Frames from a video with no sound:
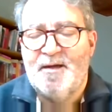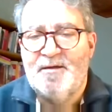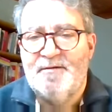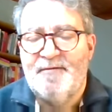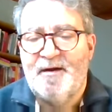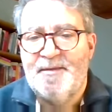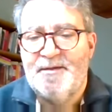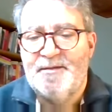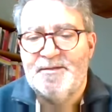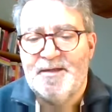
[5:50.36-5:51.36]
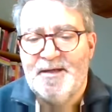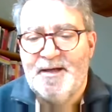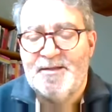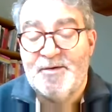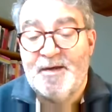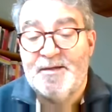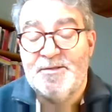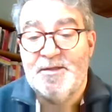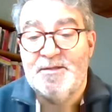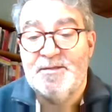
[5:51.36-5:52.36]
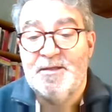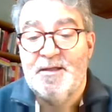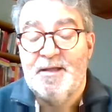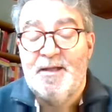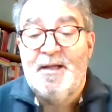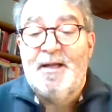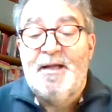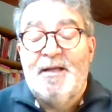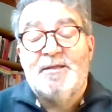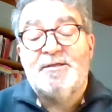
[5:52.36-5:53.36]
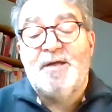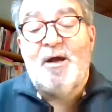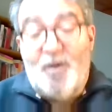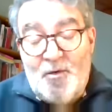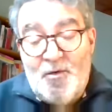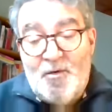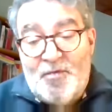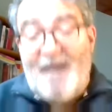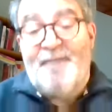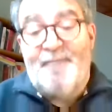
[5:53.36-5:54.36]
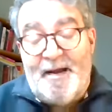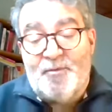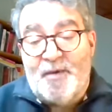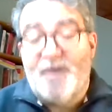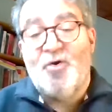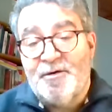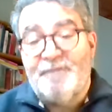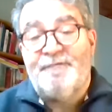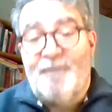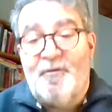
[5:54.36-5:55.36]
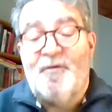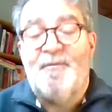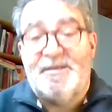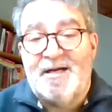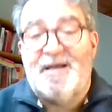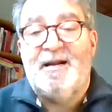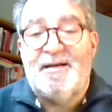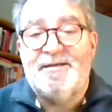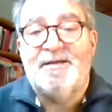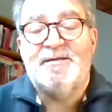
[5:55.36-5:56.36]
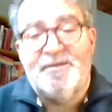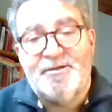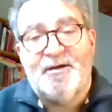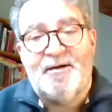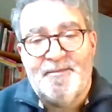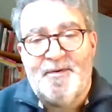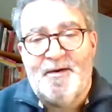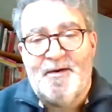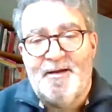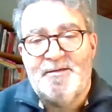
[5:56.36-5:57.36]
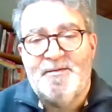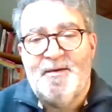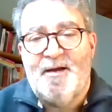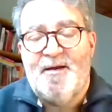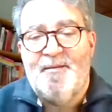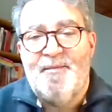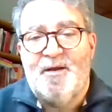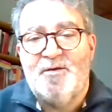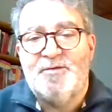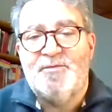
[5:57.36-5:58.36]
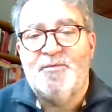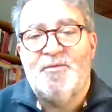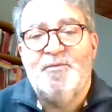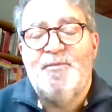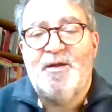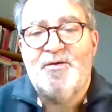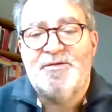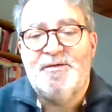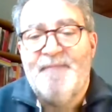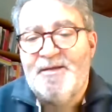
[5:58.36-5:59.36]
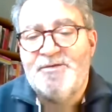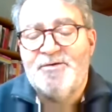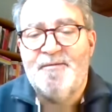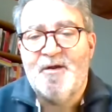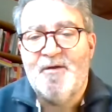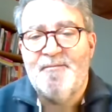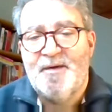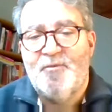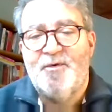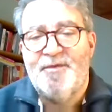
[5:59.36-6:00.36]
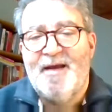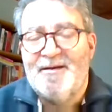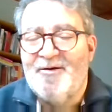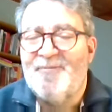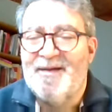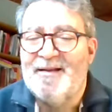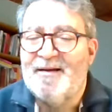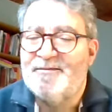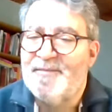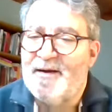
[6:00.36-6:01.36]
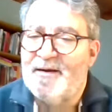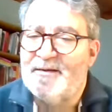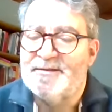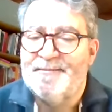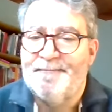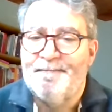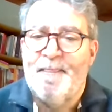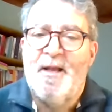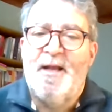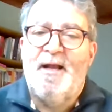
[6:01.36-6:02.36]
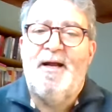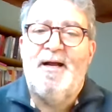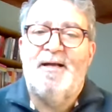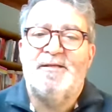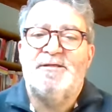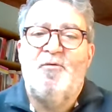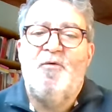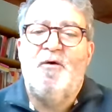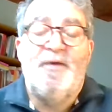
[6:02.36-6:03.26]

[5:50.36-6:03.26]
development strategies. So that meant we couldn't form as a classic social enterprise because a mainstream company would then not be allowed to buy us. So what we